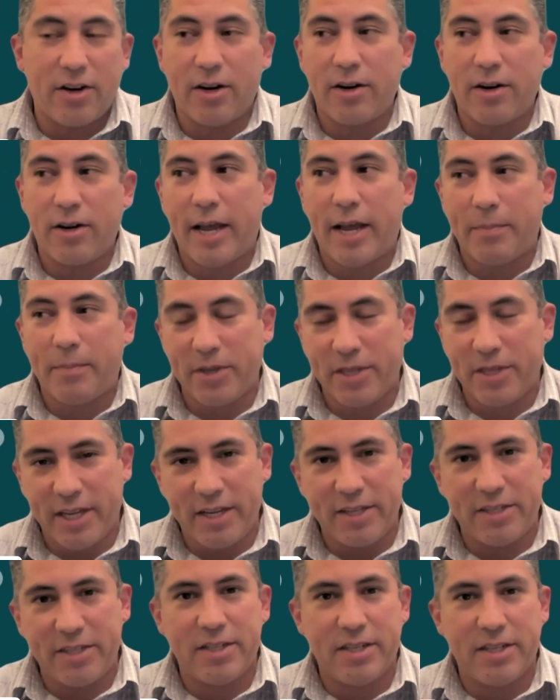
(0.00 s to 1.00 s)
our
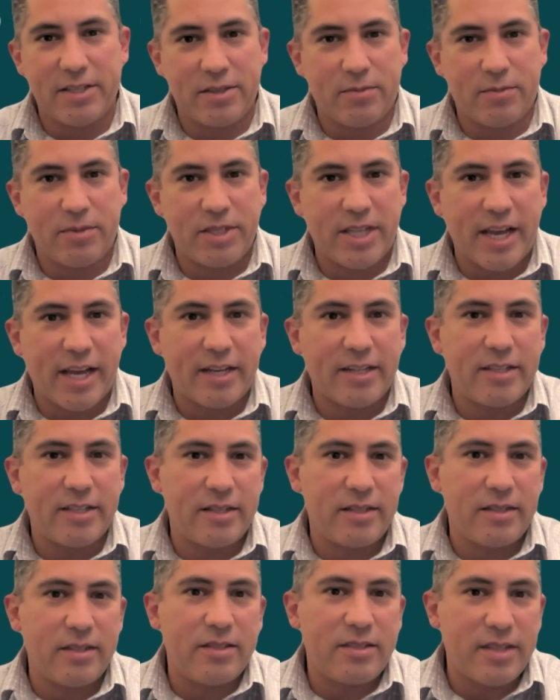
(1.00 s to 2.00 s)
application as a
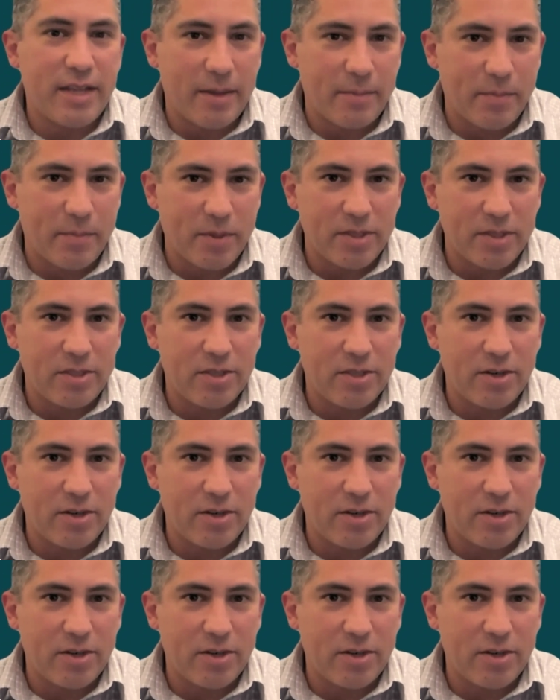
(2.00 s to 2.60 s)
redacted sample.